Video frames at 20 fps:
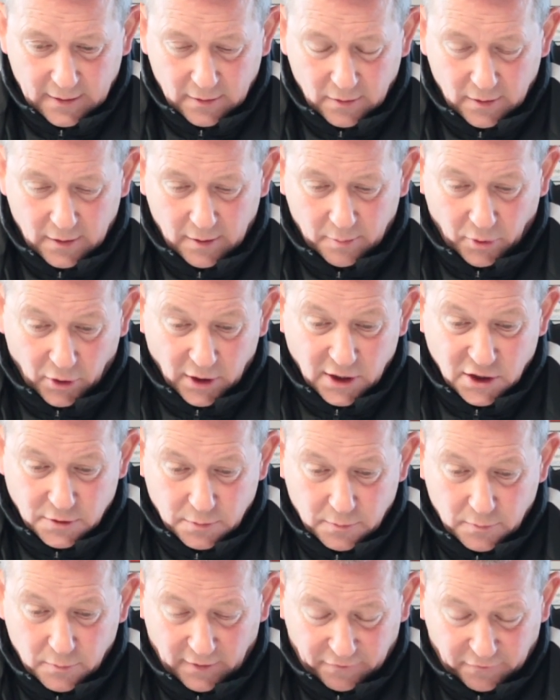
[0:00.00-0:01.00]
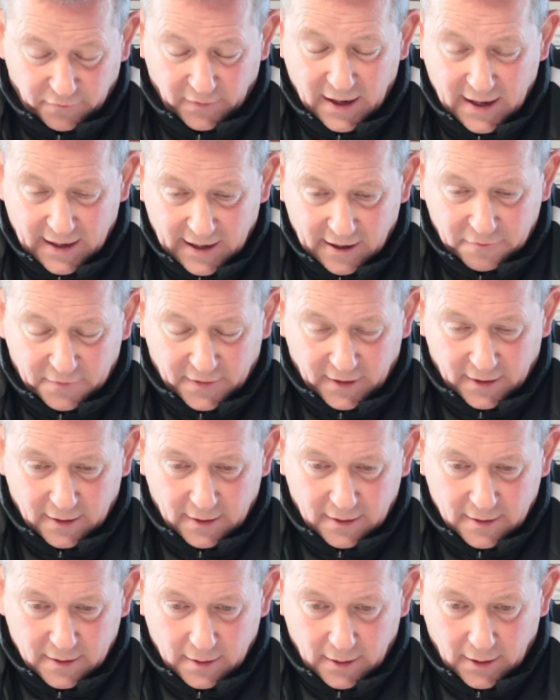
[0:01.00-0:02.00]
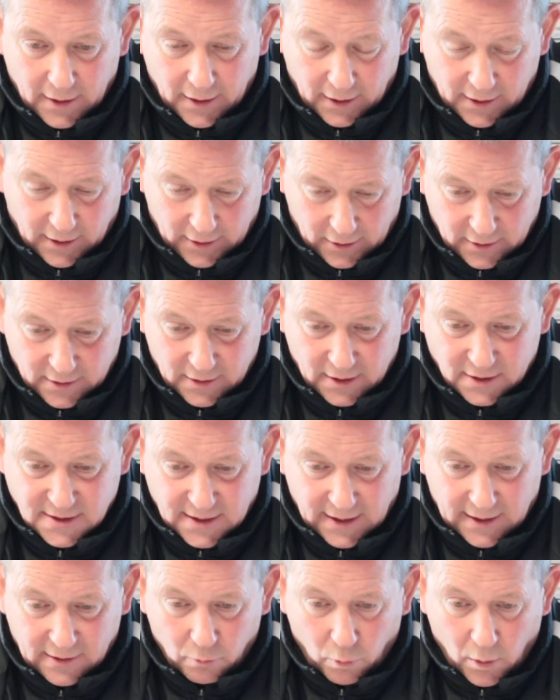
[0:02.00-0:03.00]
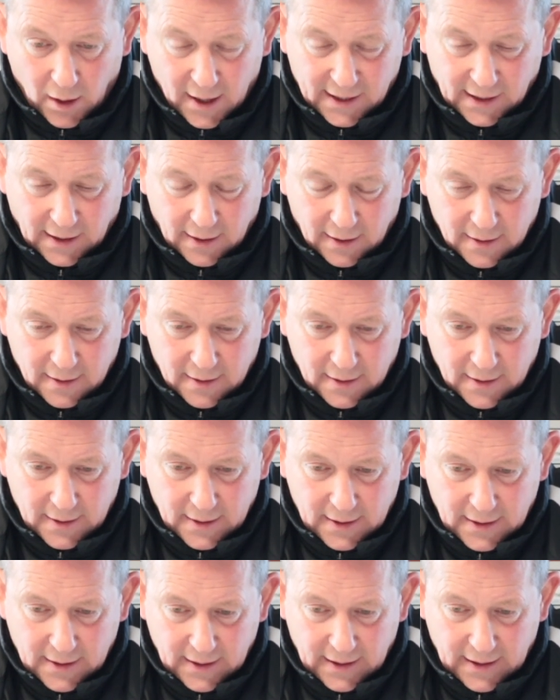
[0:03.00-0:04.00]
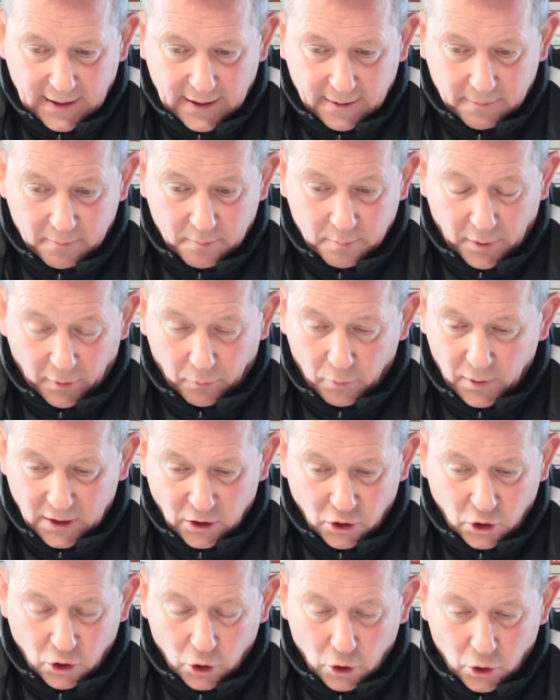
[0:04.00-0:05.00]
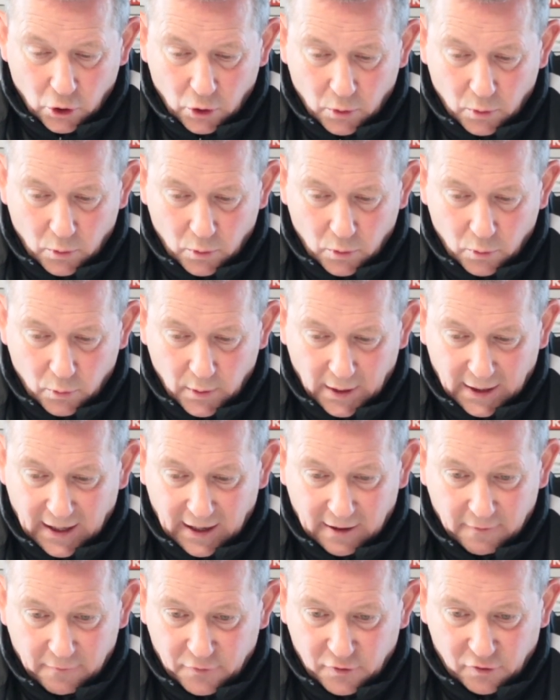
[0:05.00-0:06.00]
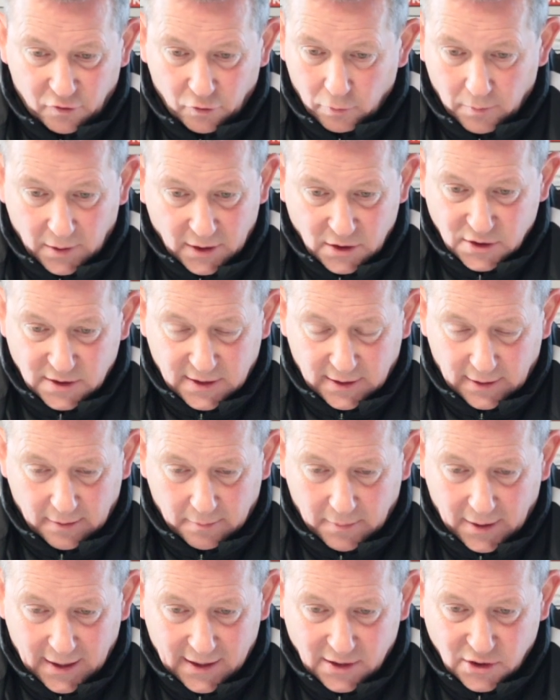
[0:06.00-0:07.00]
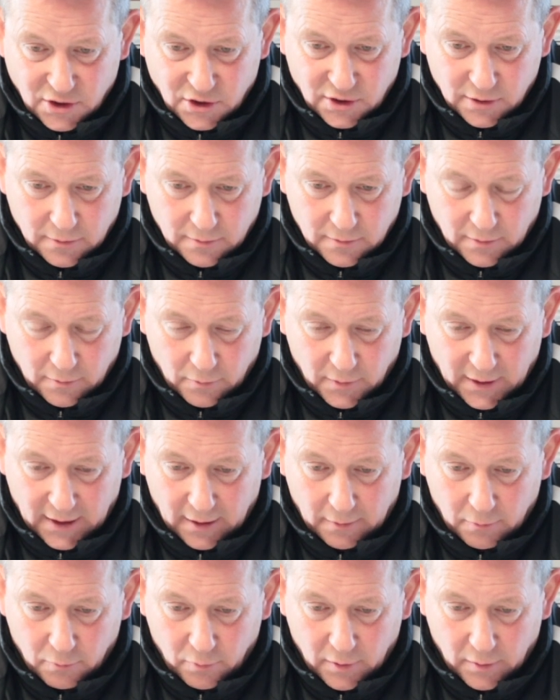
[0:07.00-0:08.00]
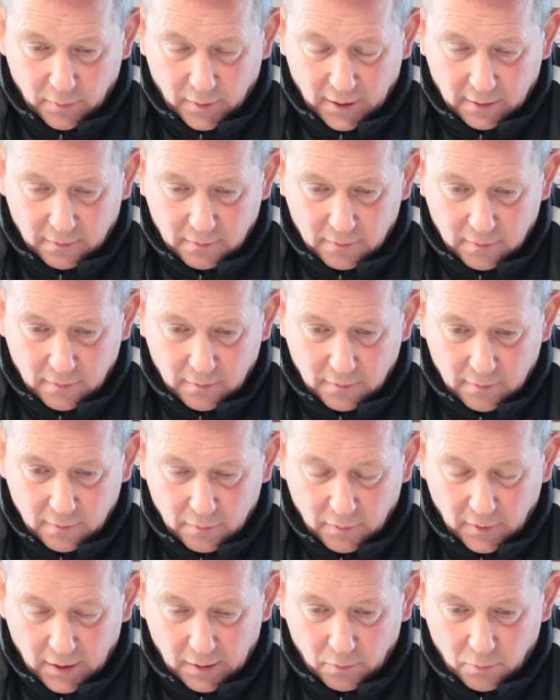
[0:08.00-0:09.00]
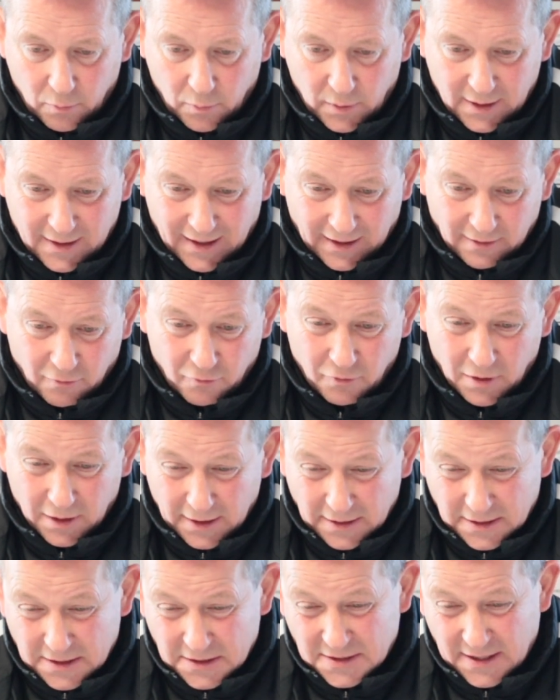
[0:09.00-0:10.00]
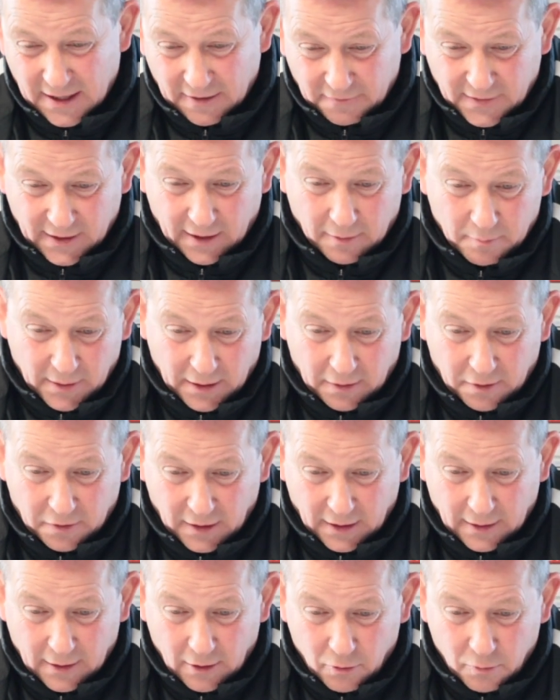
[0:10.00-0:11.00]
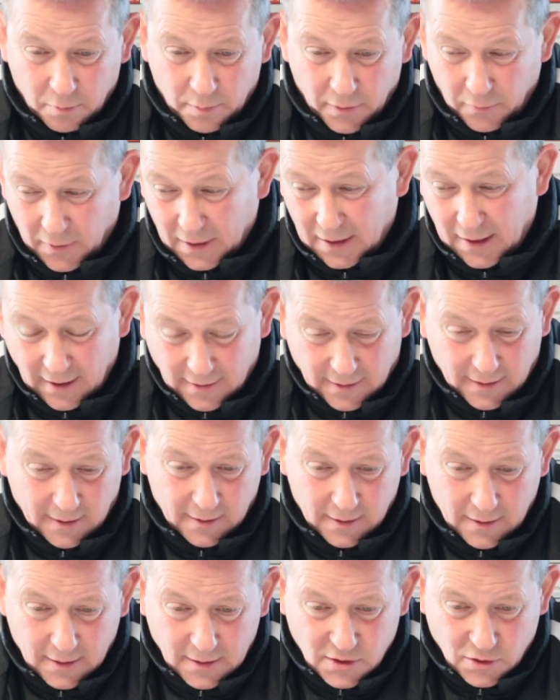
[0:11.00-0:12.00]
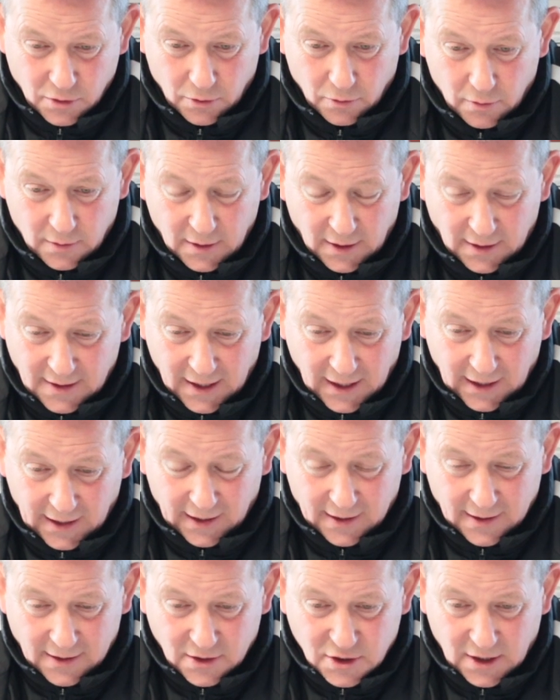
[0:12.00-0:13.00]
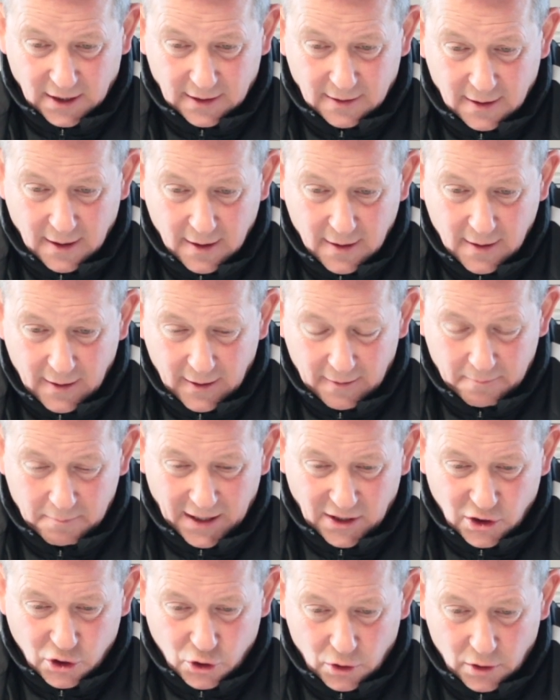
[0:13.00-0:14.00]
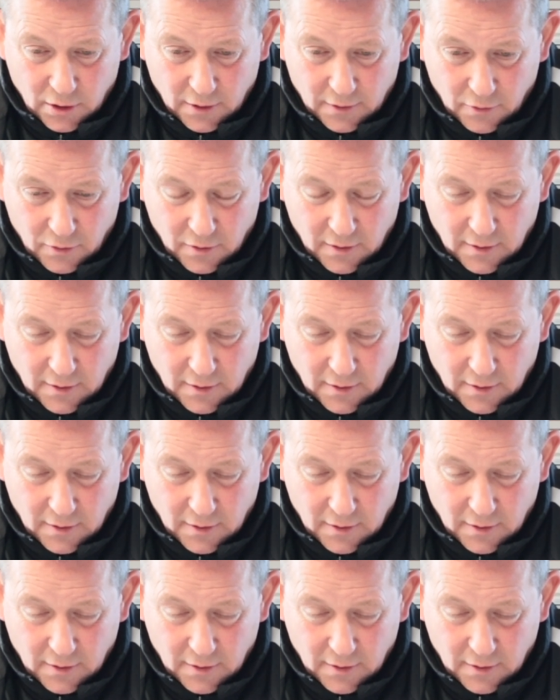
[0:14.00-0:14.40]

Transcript: the boys were flat after it, and I can understand why. But we knew we gave so much to the match. We didn't really deserve to get beat 3-0, but we did. So you take it in the chin and make sure,